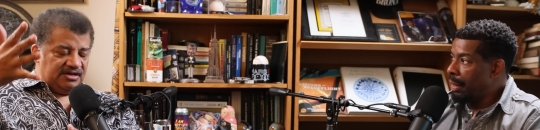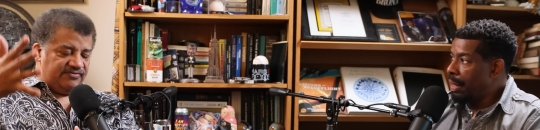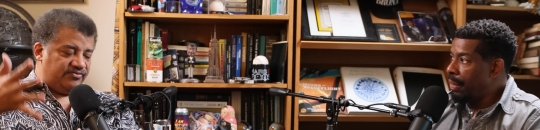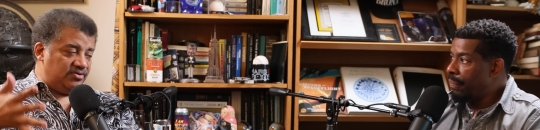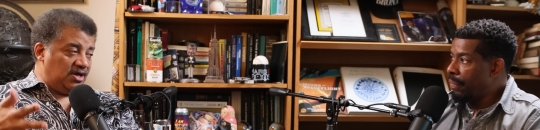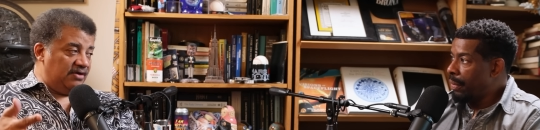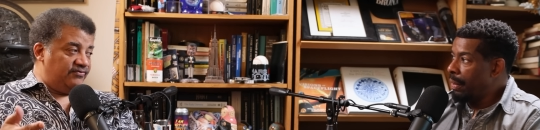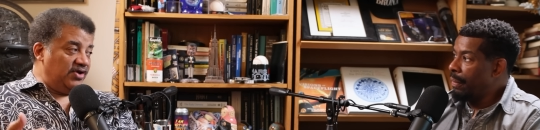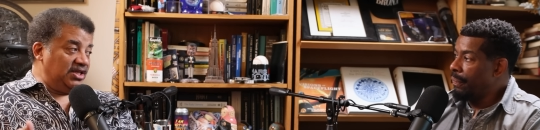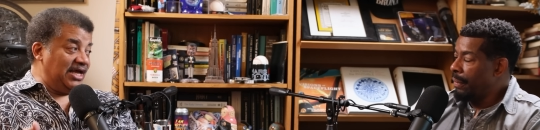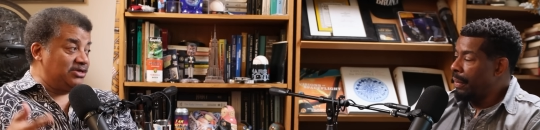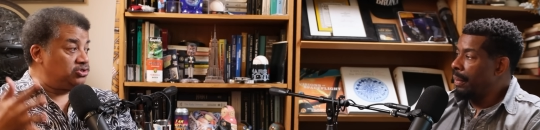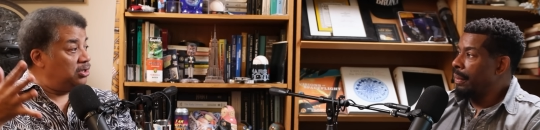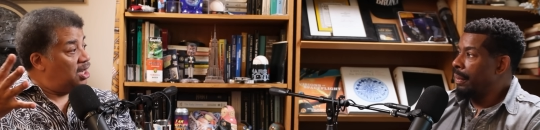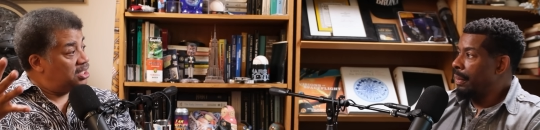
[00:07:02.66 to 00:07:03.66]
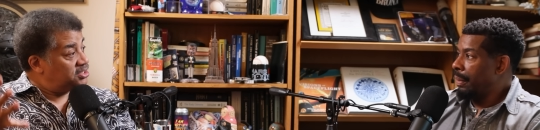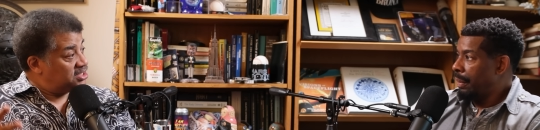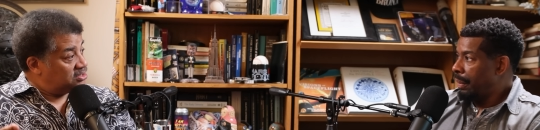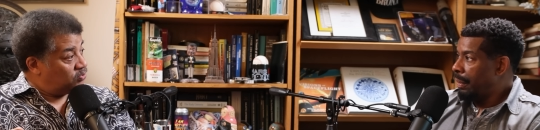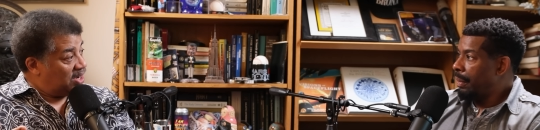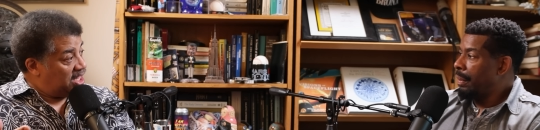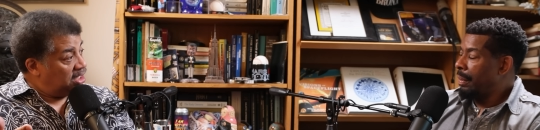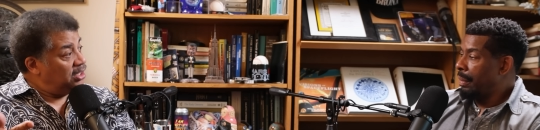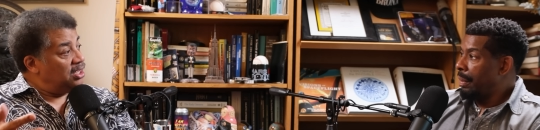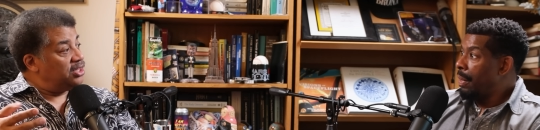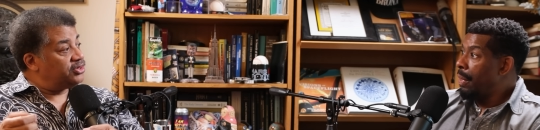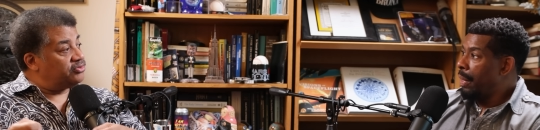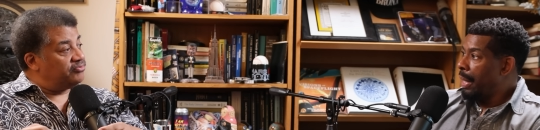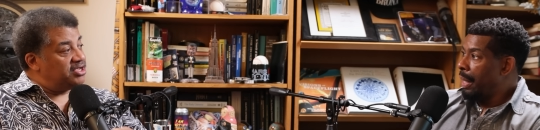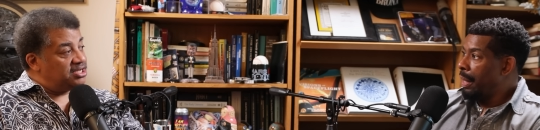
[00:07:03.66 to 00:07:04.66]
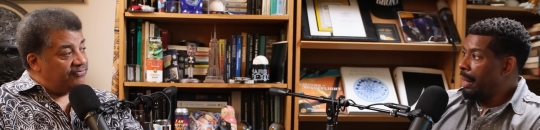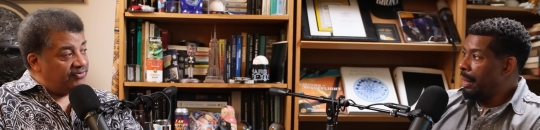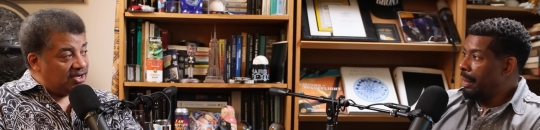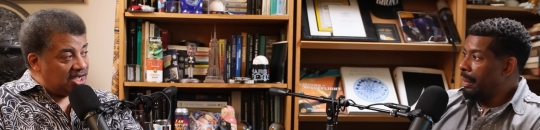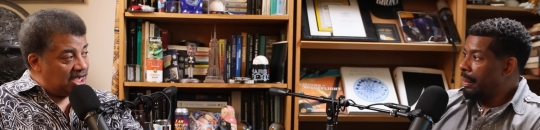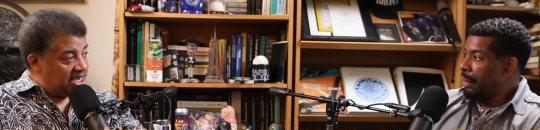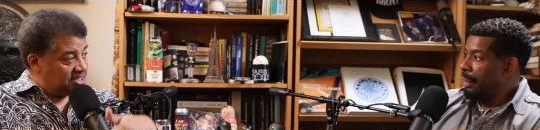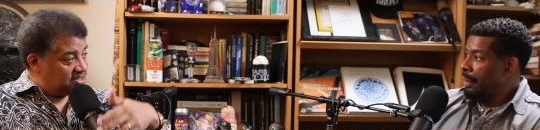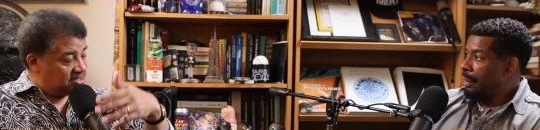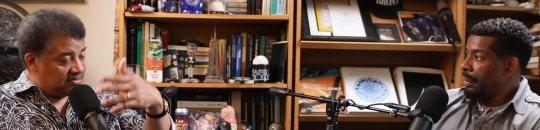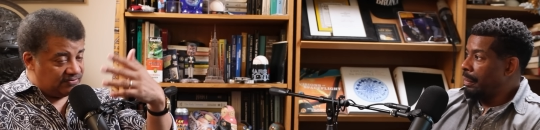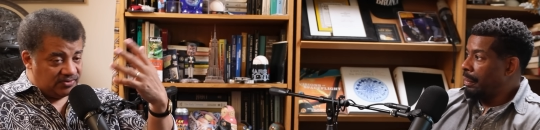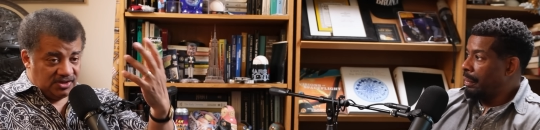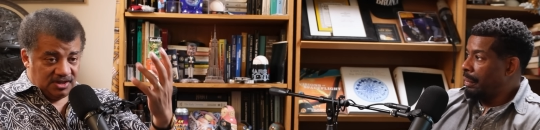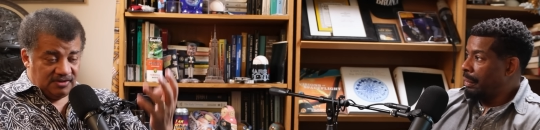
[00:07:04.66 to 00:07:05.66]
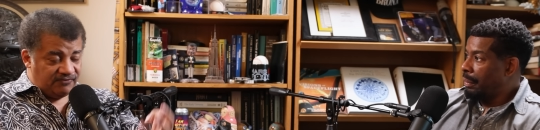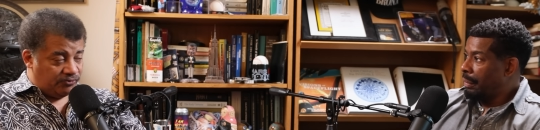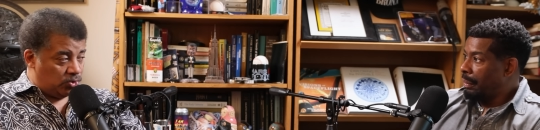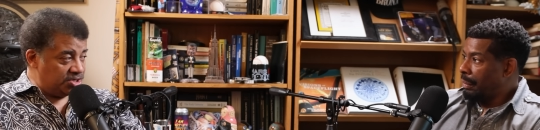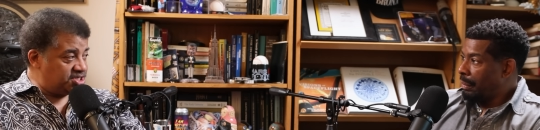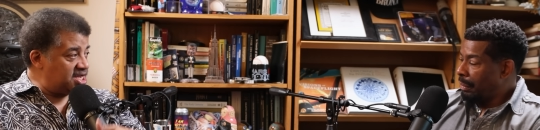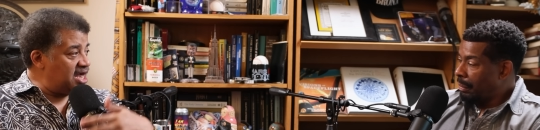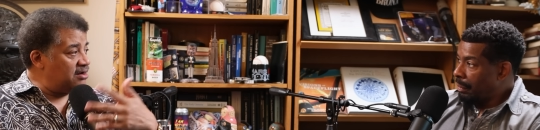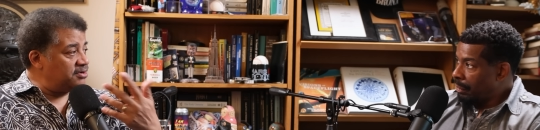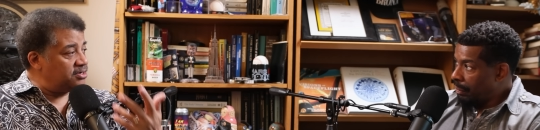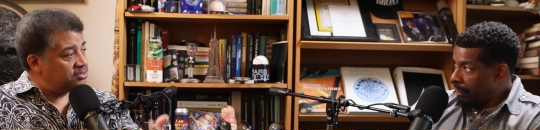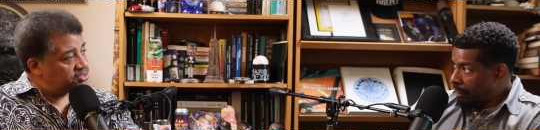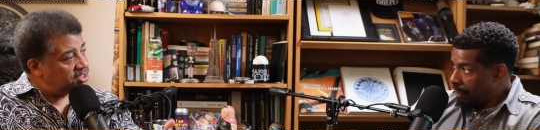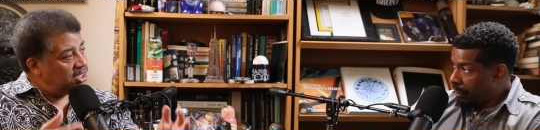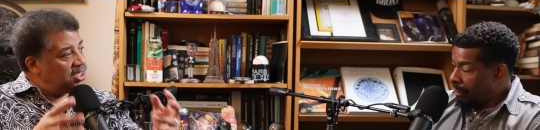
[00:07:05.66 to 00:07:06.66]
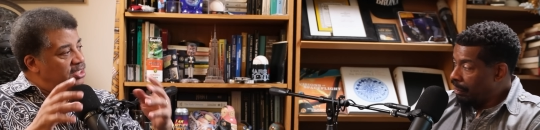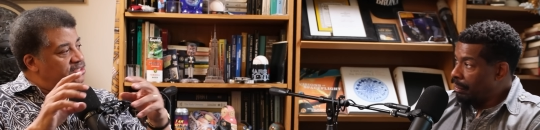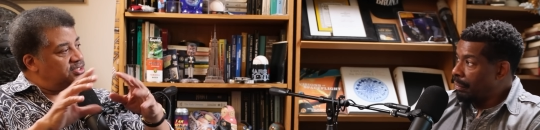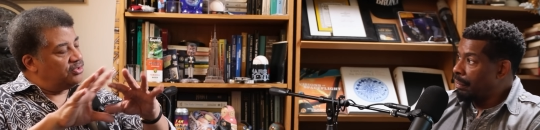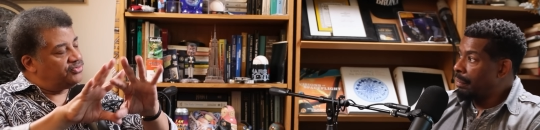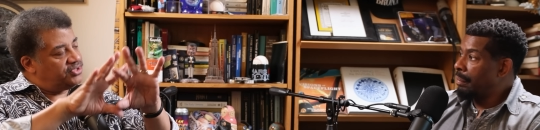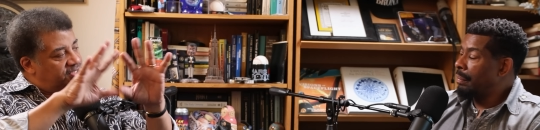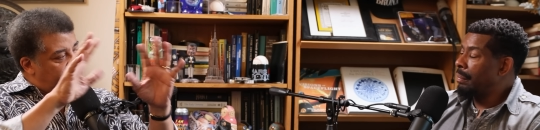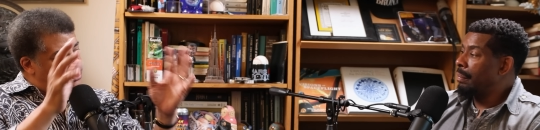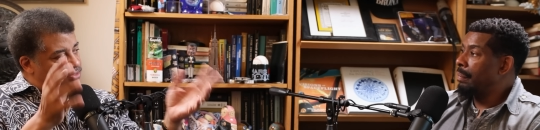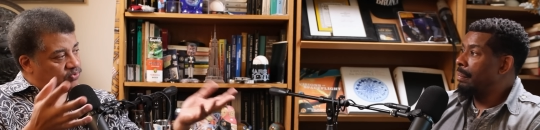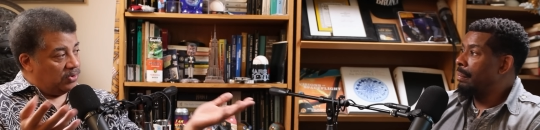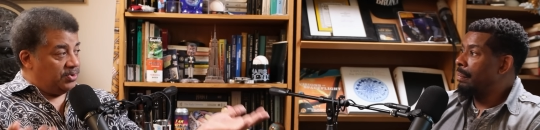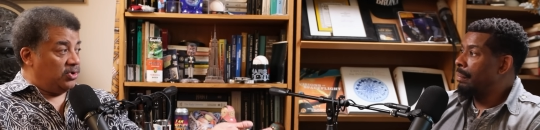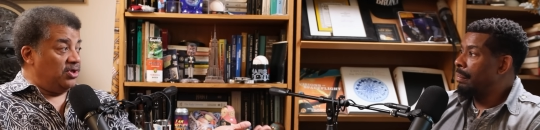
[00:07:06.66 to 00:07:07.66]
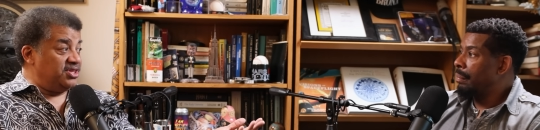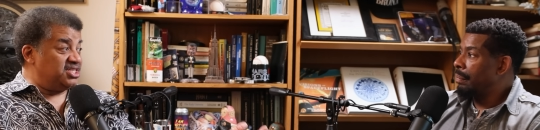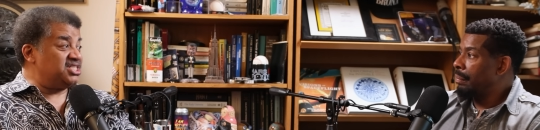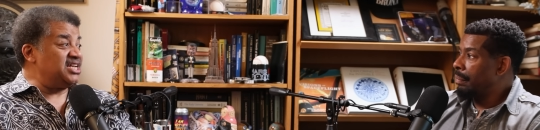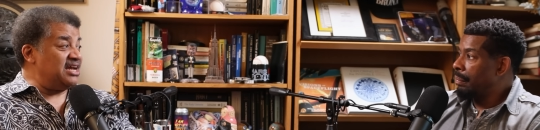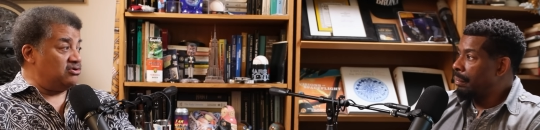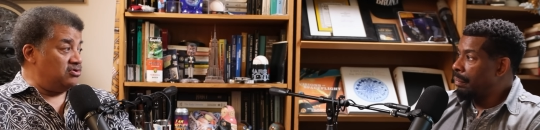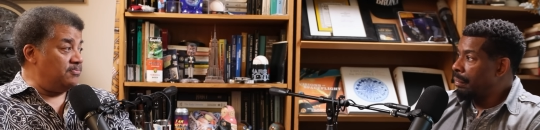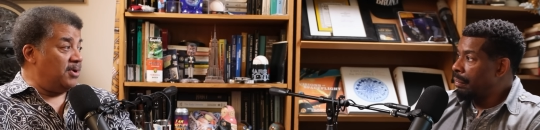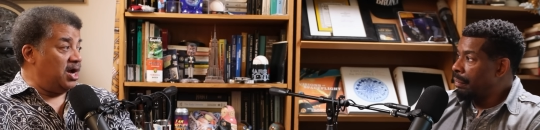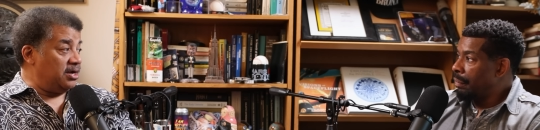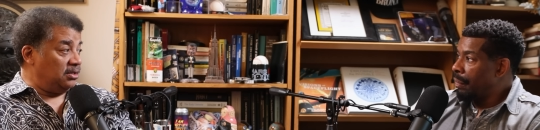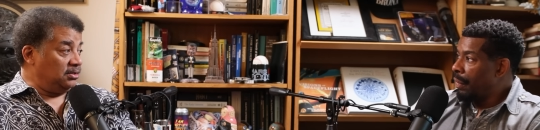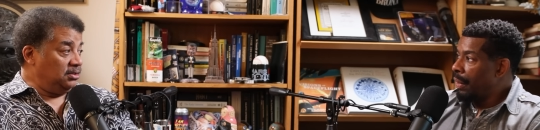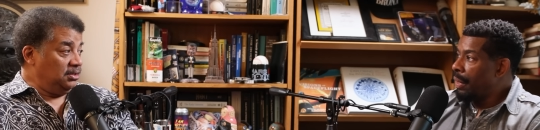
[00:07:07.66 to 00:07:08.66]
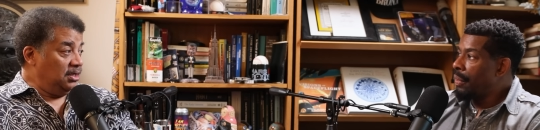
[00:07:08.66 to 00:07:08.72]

Speaker 1: of electrons as well, okay. Three different kinds of force carriers. So this is what we call the standard model.